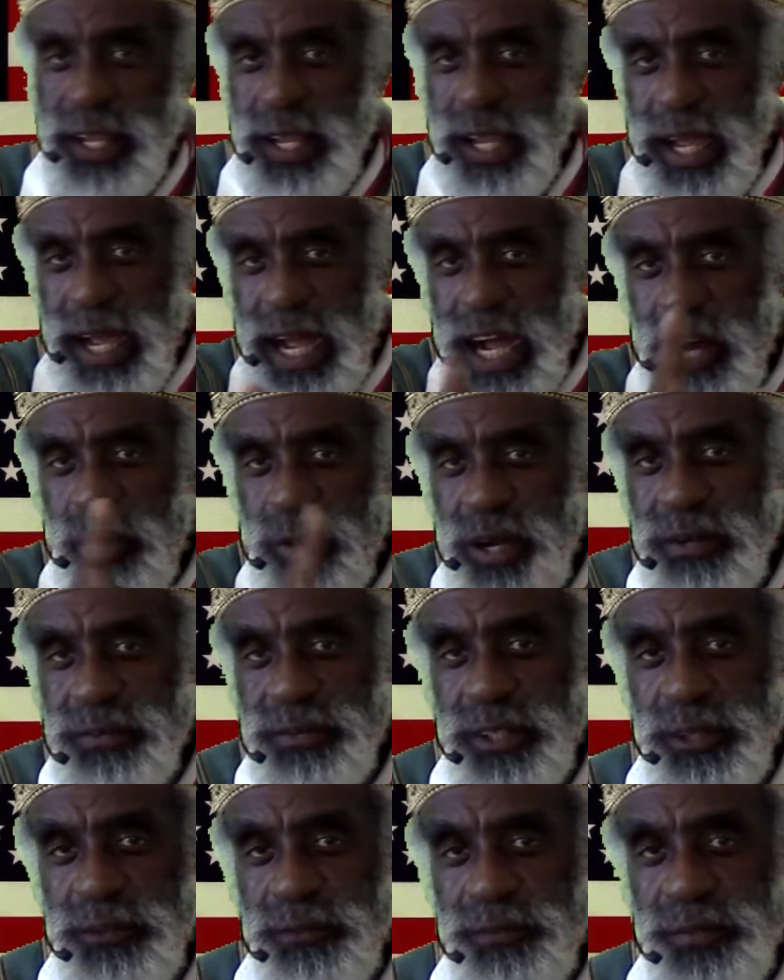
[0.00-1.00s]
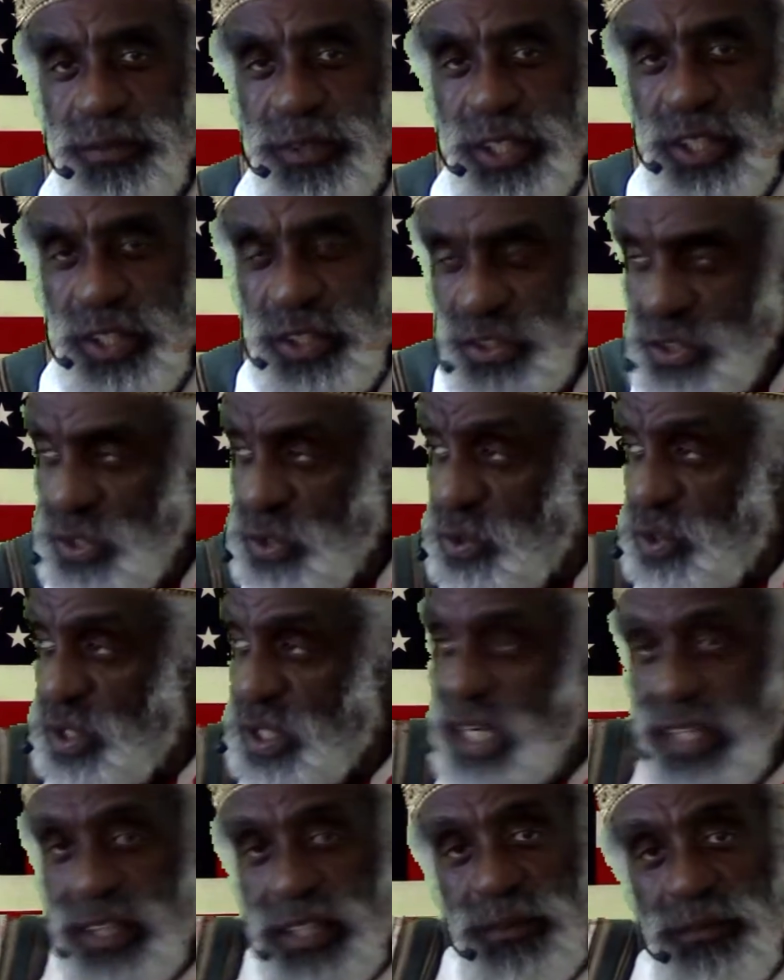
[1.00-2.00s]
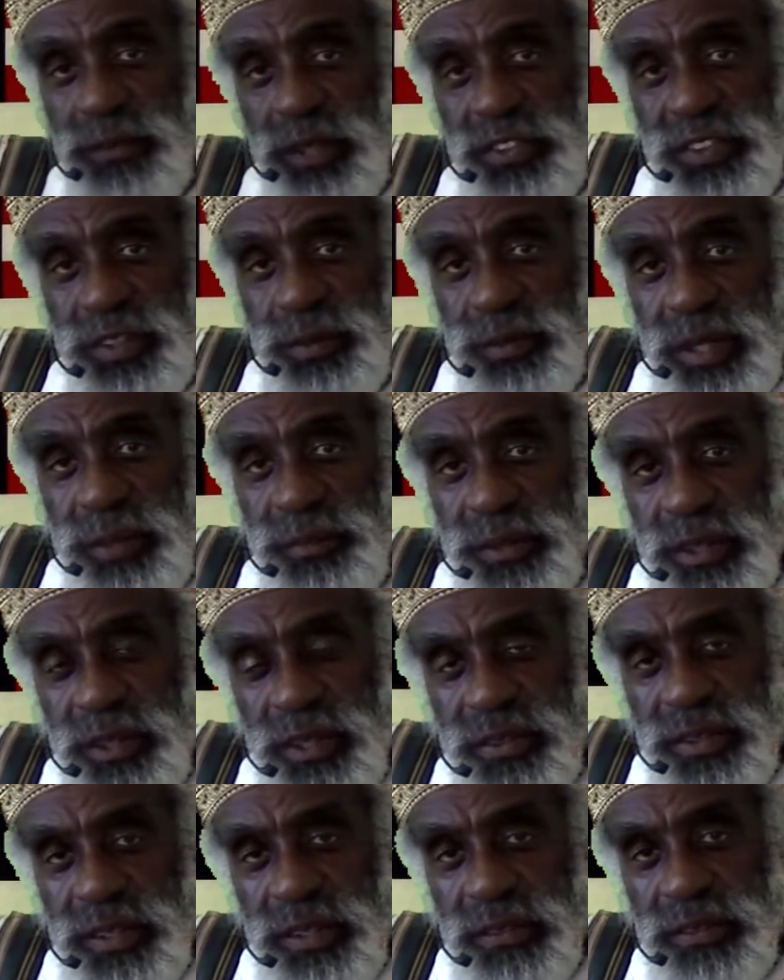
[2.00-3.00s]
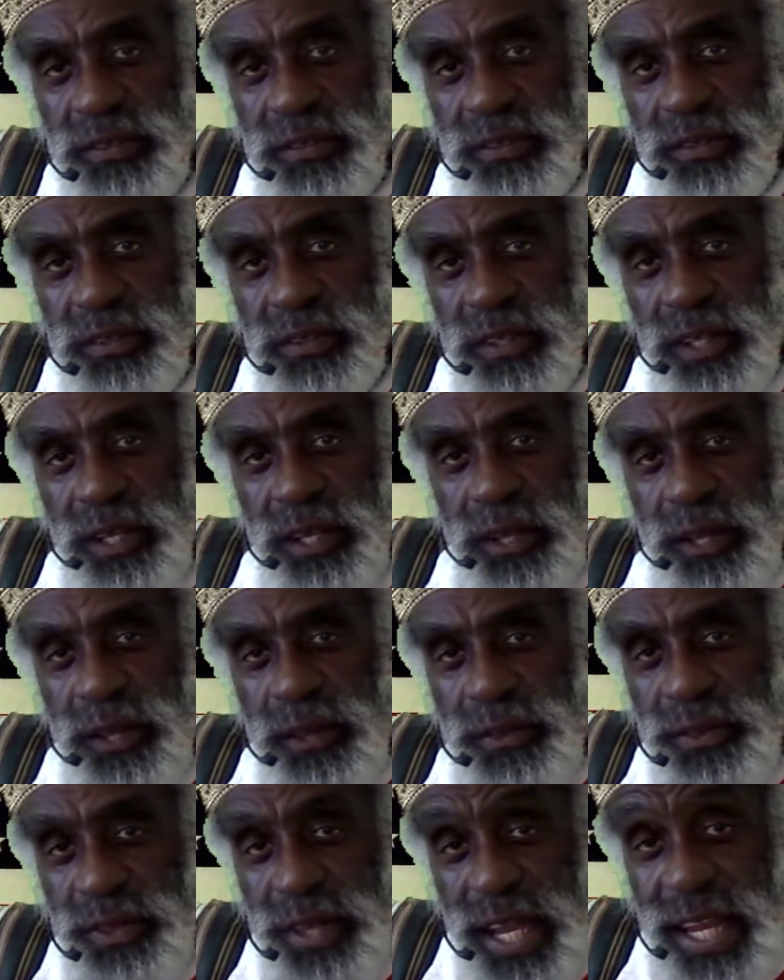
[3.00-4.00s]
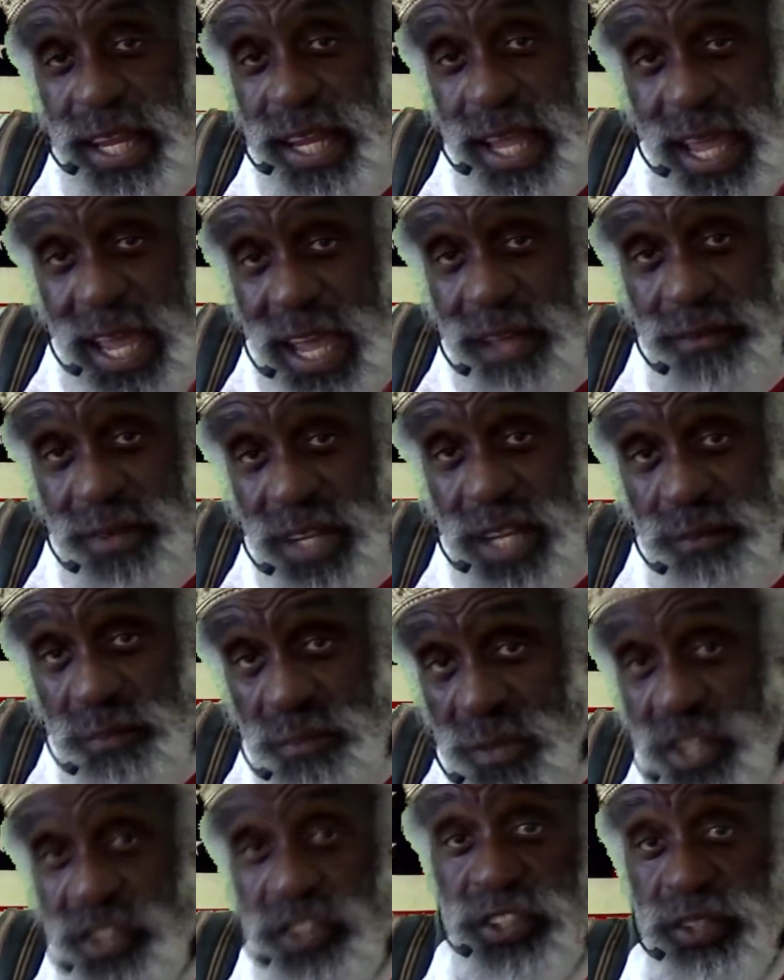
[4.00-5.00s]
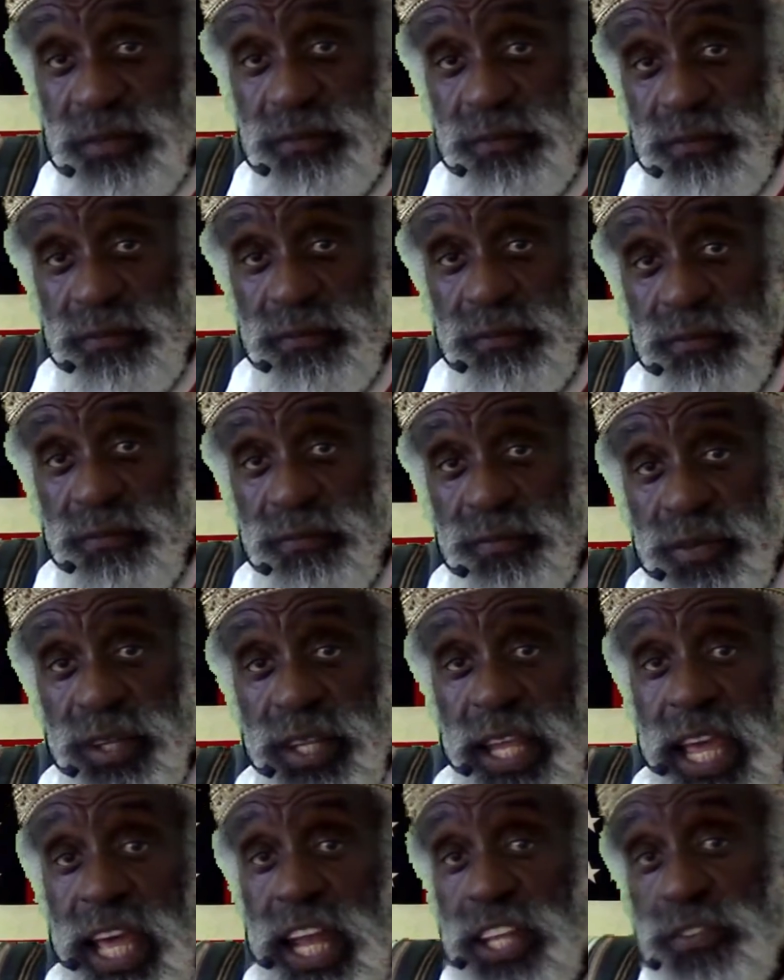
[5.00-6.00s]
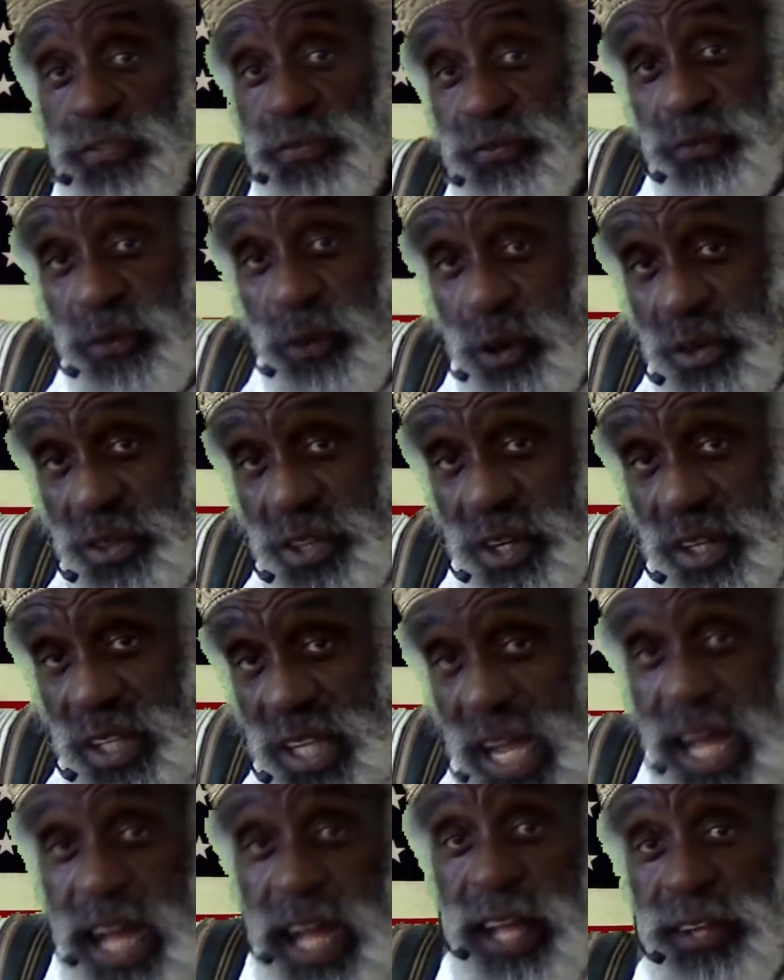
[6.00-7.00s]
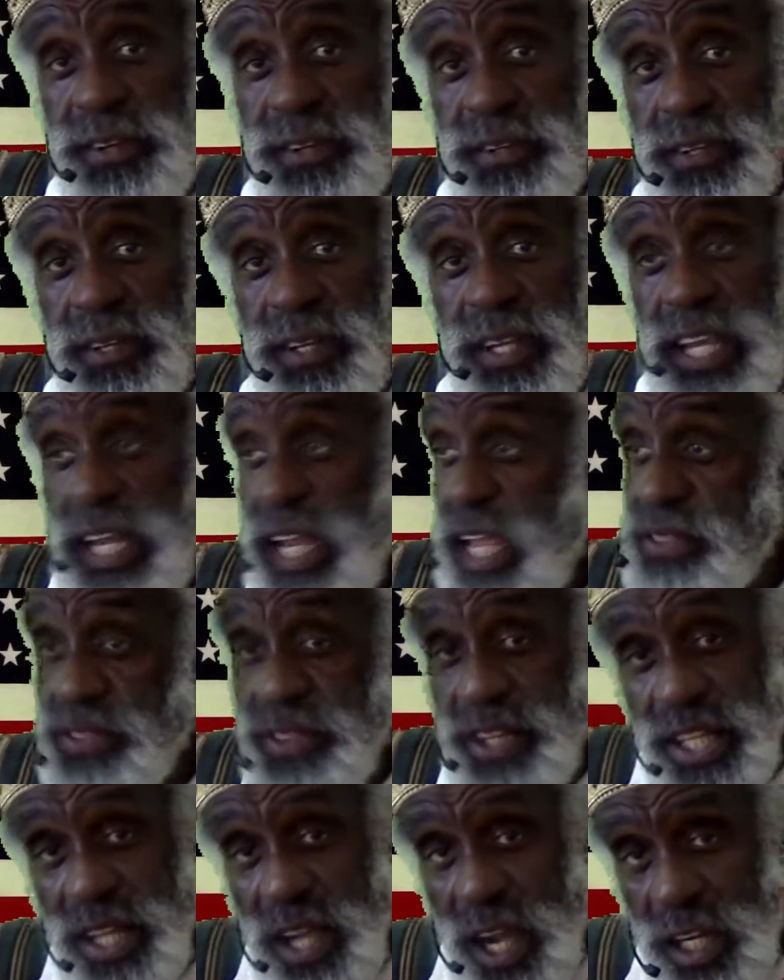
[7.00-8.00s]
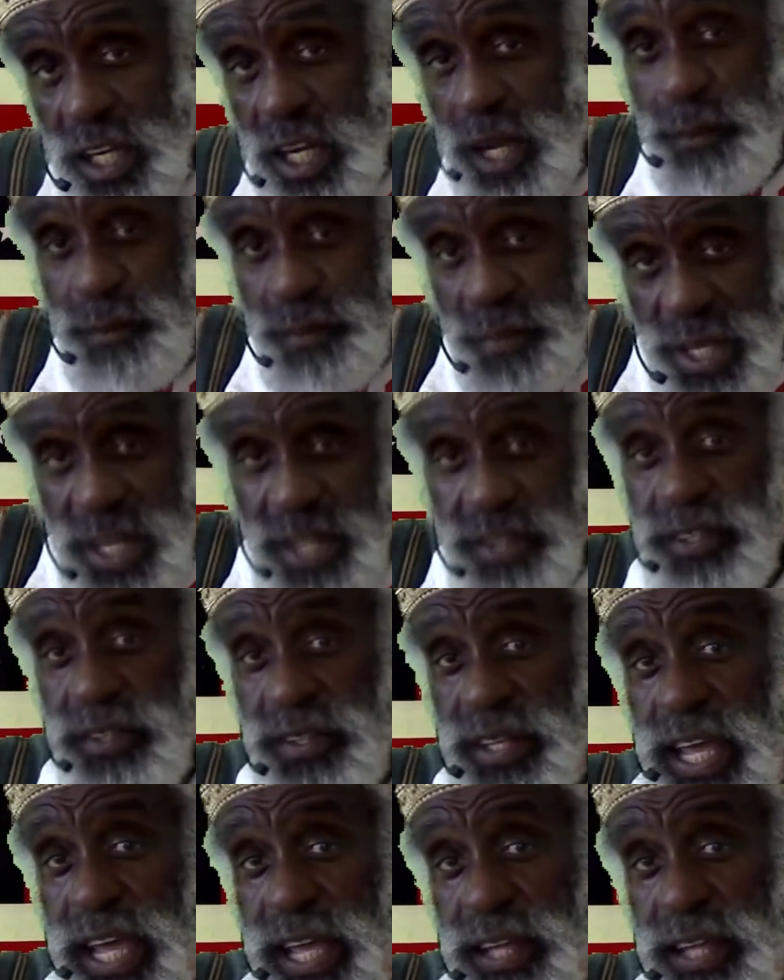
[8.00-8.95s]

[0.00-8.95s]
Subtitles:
However, you look at the Muslim community. They have a mission, and it's for their God, and they are committed to that.